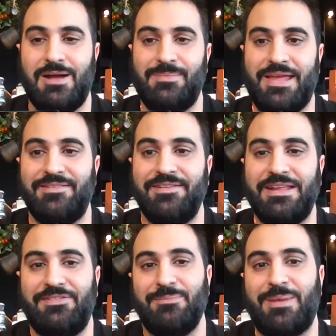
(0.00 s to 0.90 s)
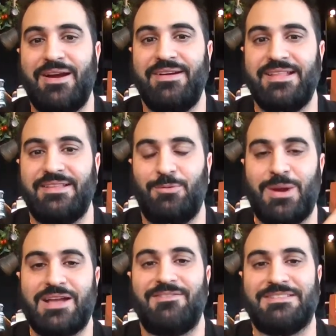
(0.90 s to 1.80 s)
Even if you marinate a
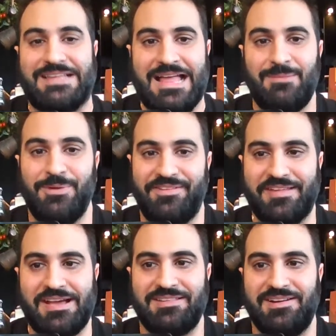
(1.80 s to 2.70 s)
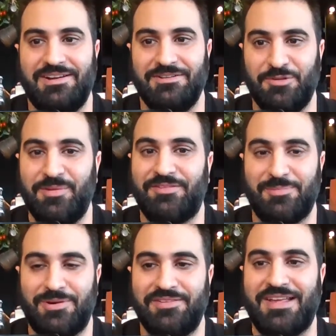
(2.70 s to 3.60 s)
rack of lamb with za'atar, you'd be
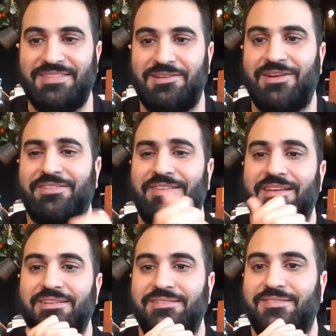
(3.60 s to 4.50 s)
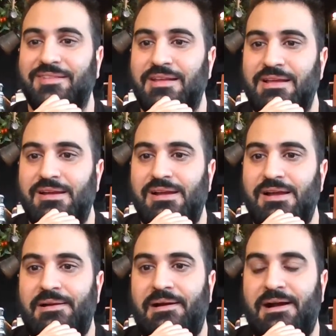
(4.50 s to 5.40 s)
surprised how nice that is.
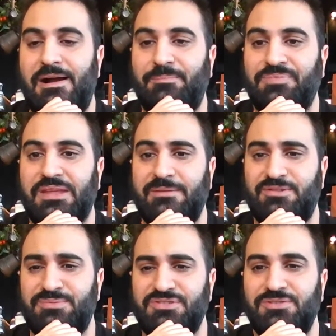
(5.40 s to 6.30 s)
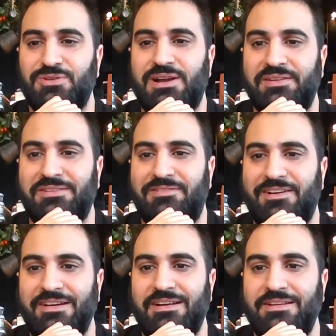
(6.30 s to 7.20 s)
Egyptian dukkha is a
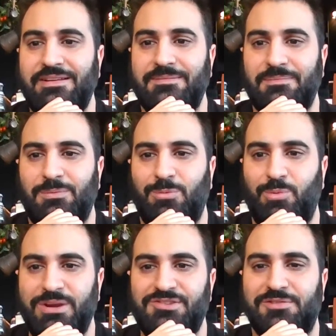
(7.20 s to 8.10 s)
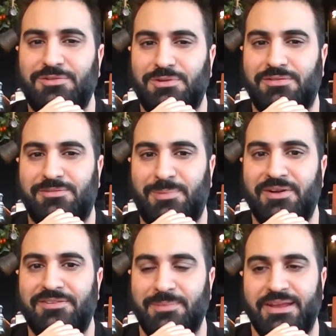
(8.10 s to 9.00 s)
very rich sort of
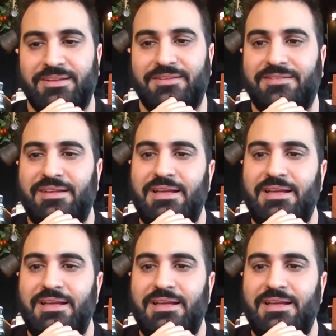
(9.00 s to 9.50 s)
spice mix.